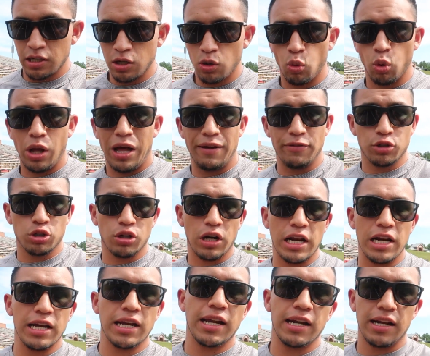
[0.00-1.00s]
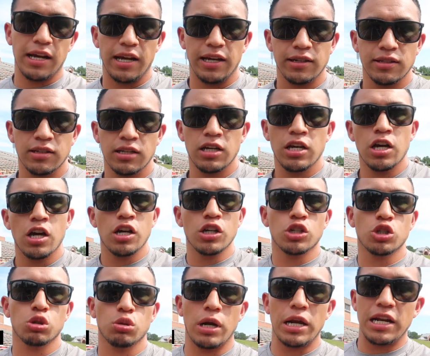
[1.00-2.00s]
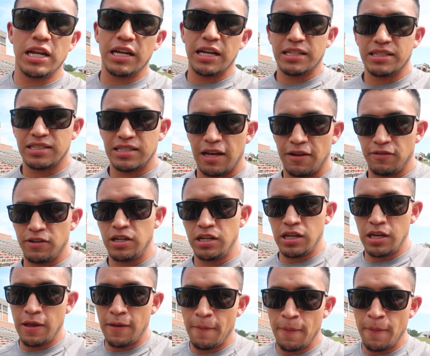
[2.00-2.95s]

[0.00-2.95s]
we'll have training at 9, training at 7,